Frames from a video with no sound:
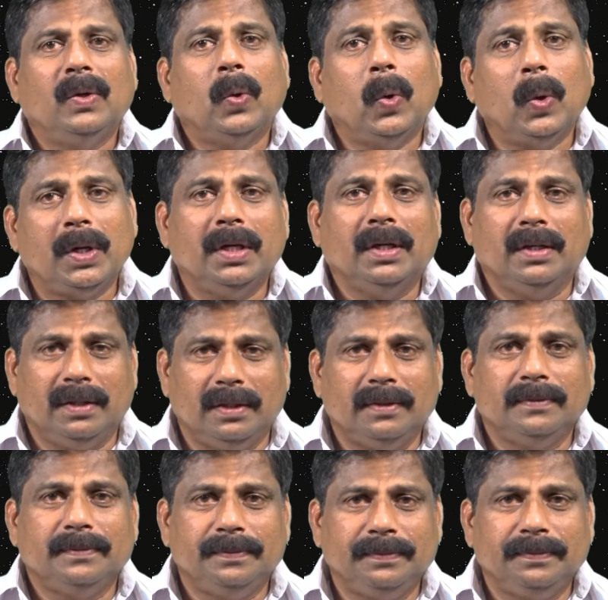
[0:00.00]
occur
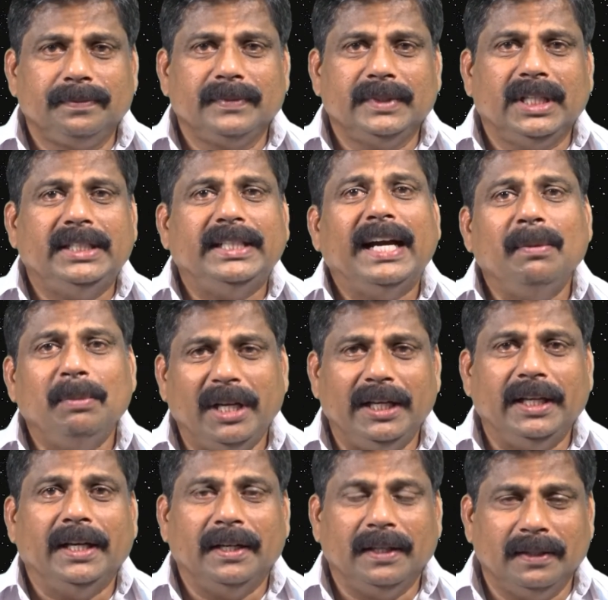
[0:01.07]
time and
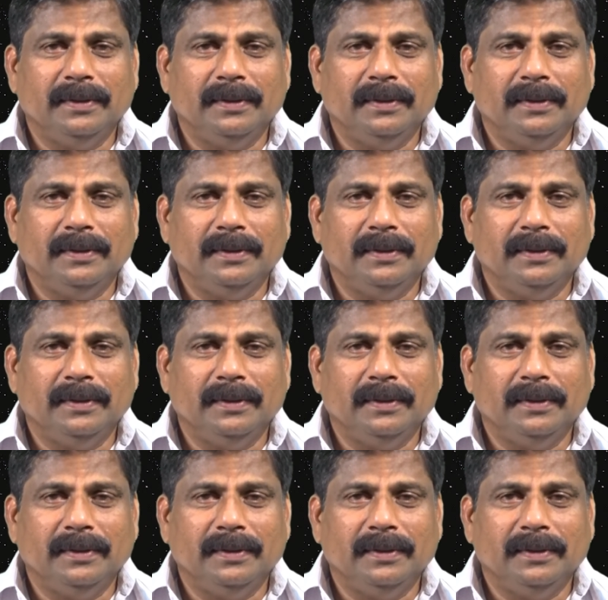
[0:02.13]
again.